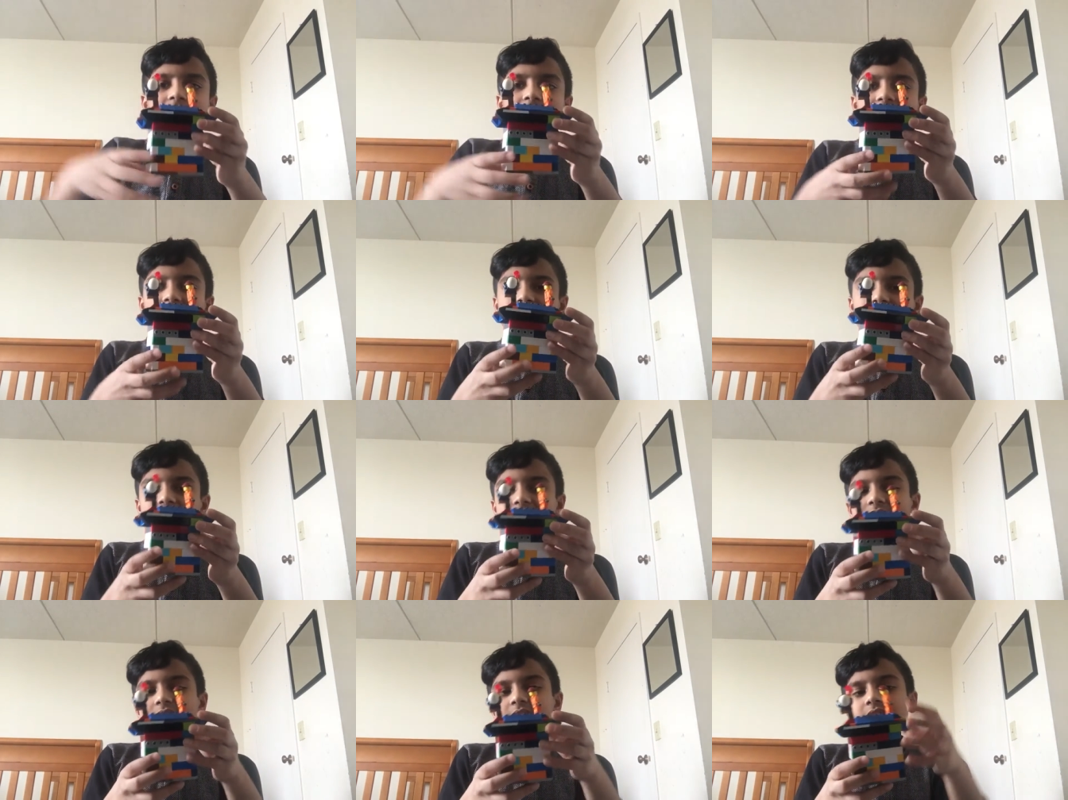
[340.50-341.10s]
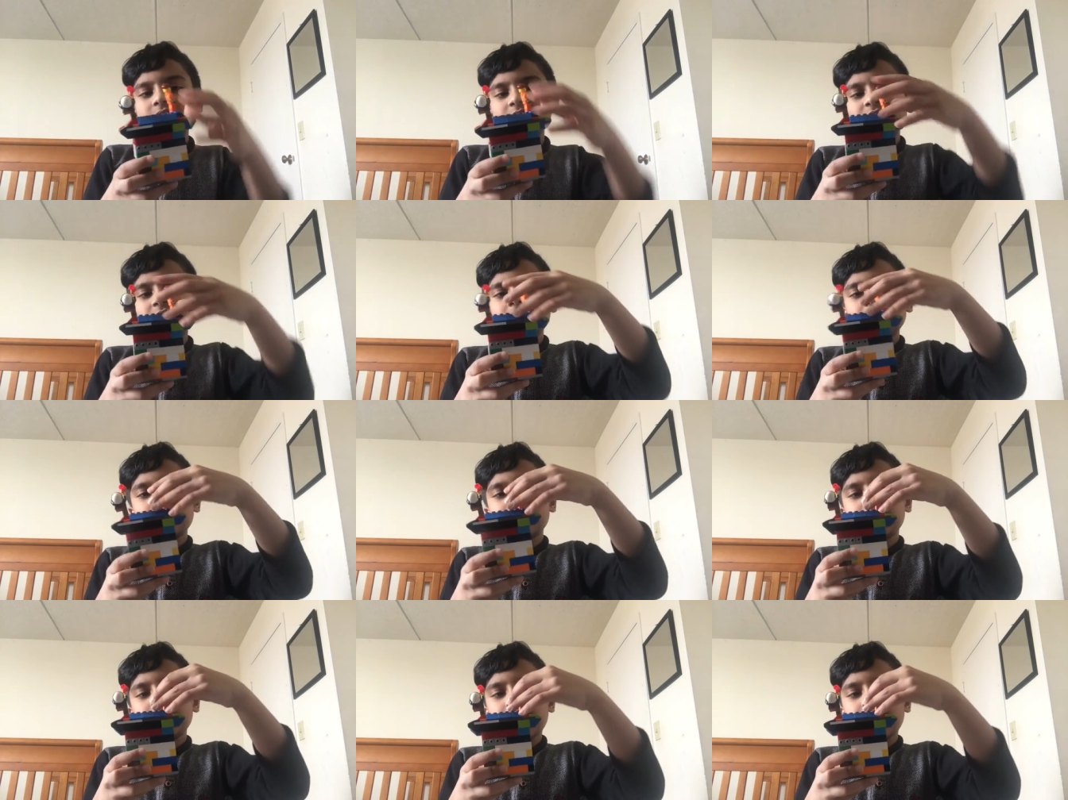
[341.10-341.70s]
like this,
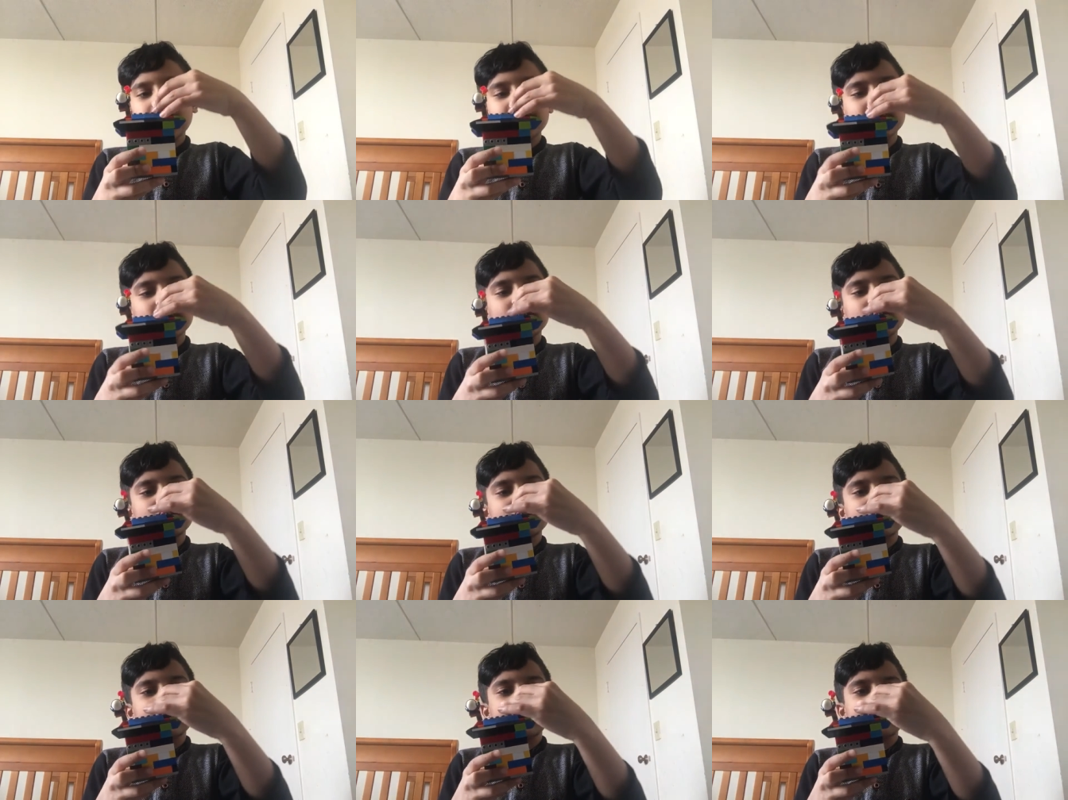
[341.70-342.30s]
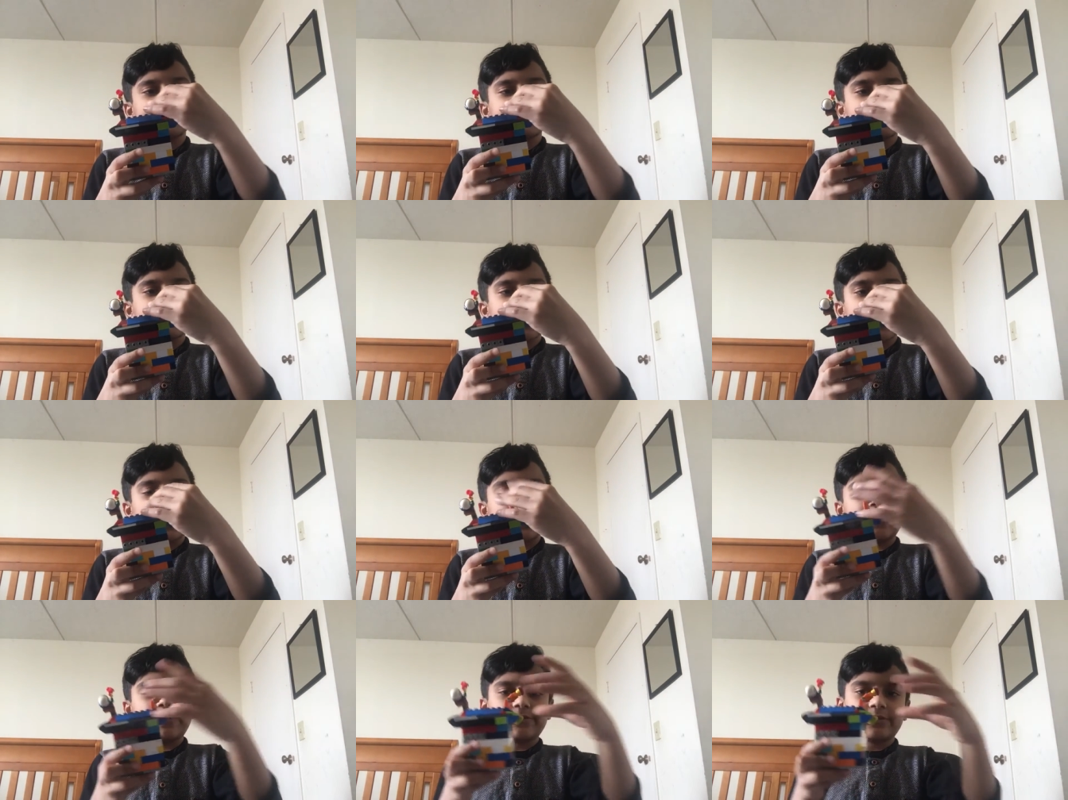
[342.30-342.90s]
and looking
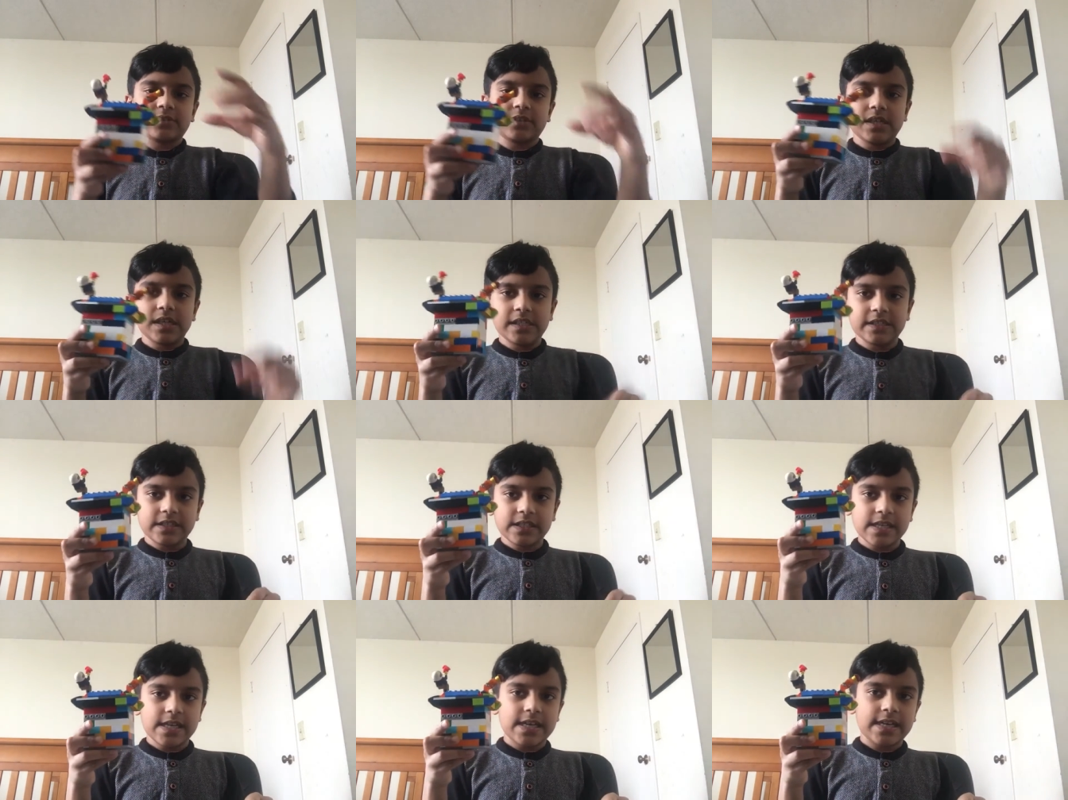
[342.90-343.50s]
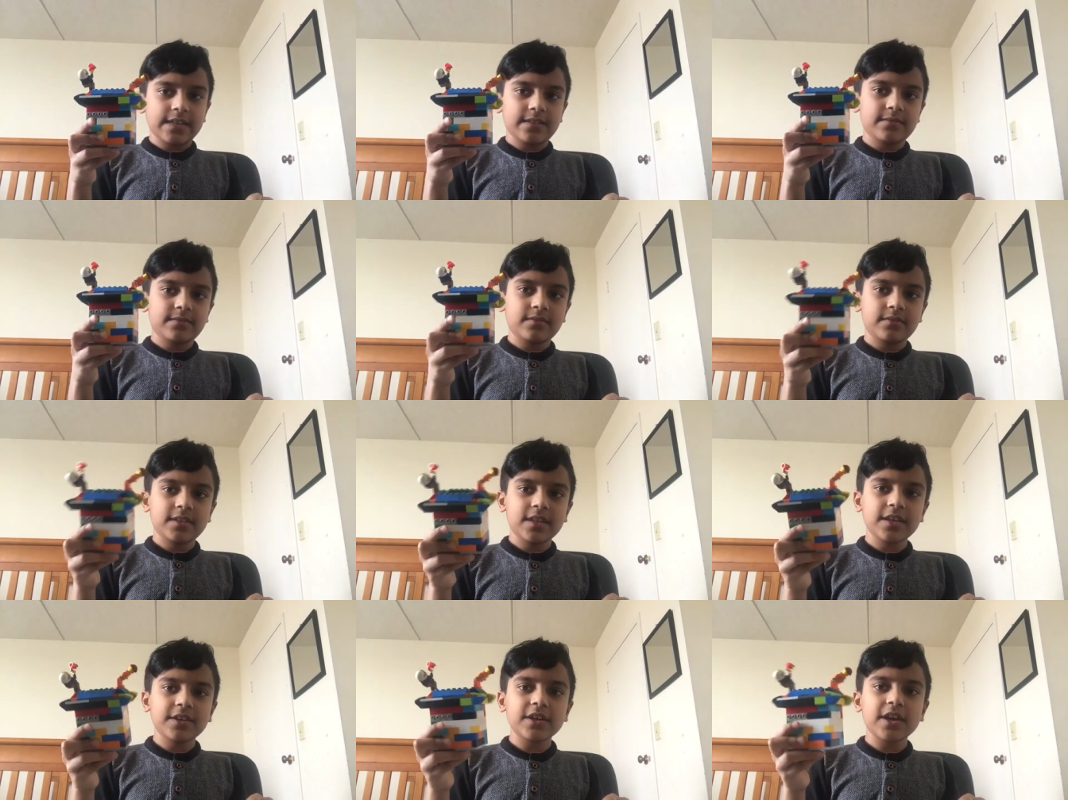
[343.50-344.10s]
down like that.
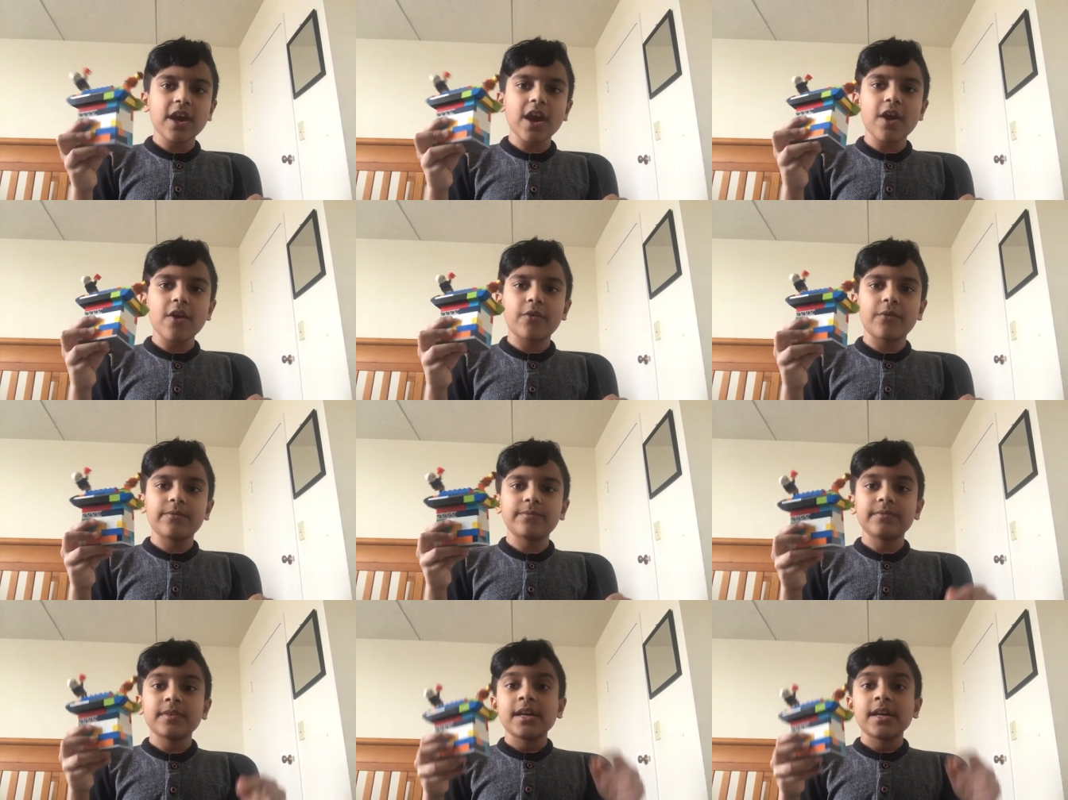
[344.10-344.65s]
There you go.